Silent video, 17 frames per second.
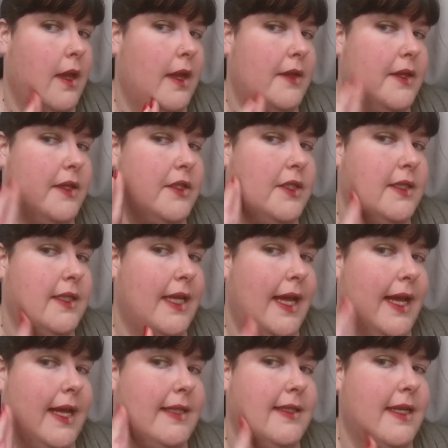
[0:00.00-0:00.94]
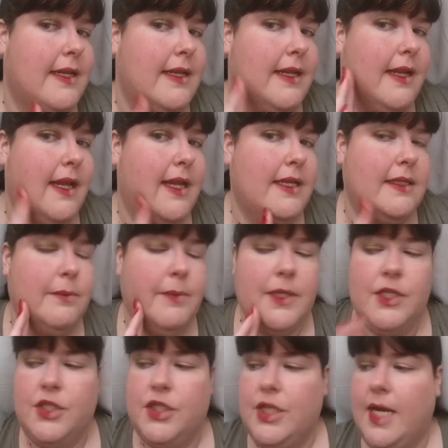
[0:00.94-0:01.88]
And it just adds that nice
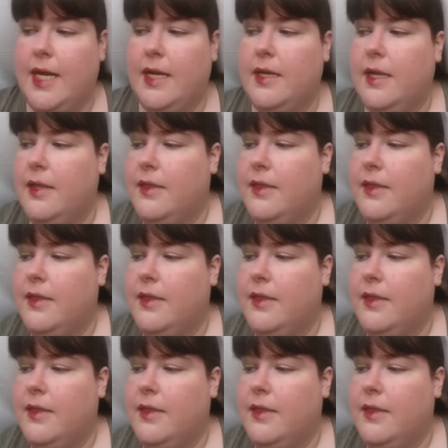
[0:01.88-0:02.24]
bit of shade.